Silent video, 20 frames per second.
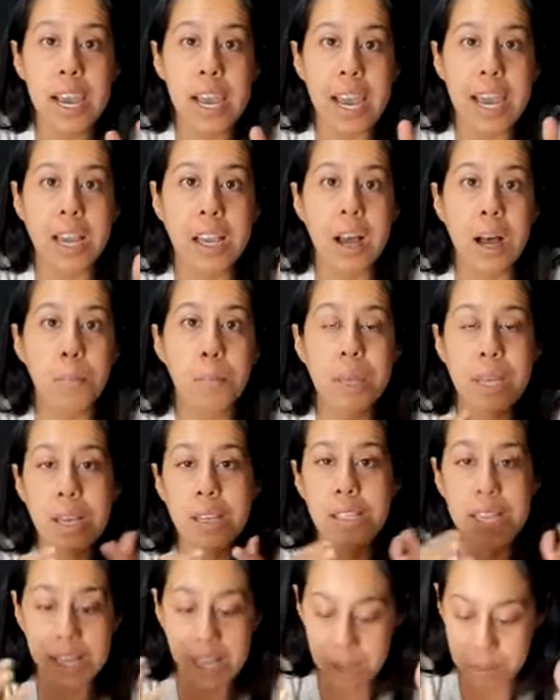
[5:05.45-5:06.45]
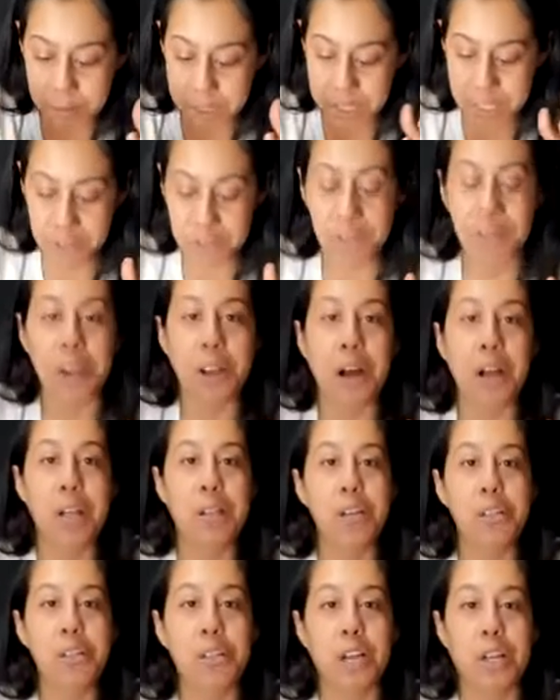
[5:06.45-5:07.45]
Because it comes in different
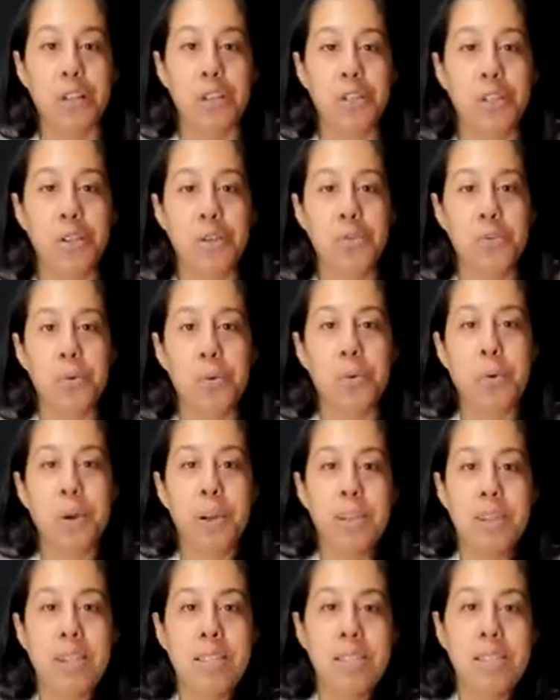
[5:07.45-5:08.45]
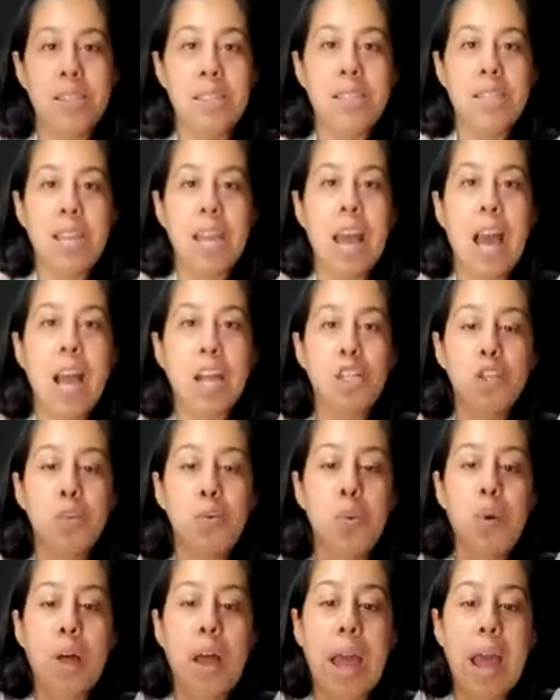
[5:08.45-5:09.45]
colors. I'll show you real quick. This is the
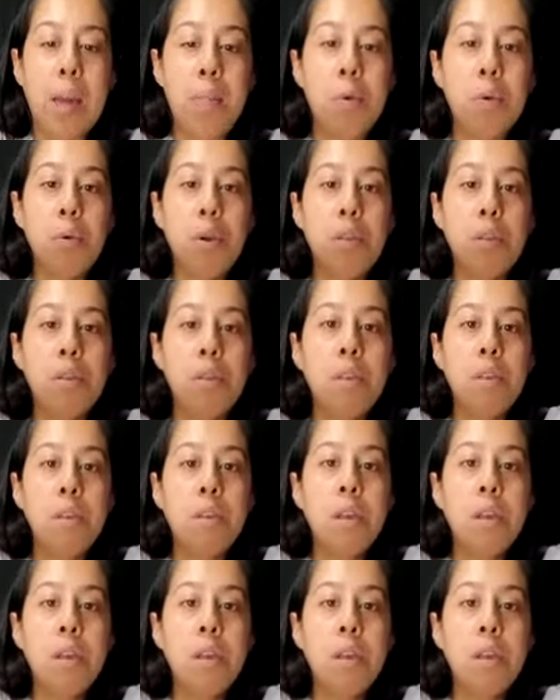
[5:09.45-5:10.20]
actual amaranth,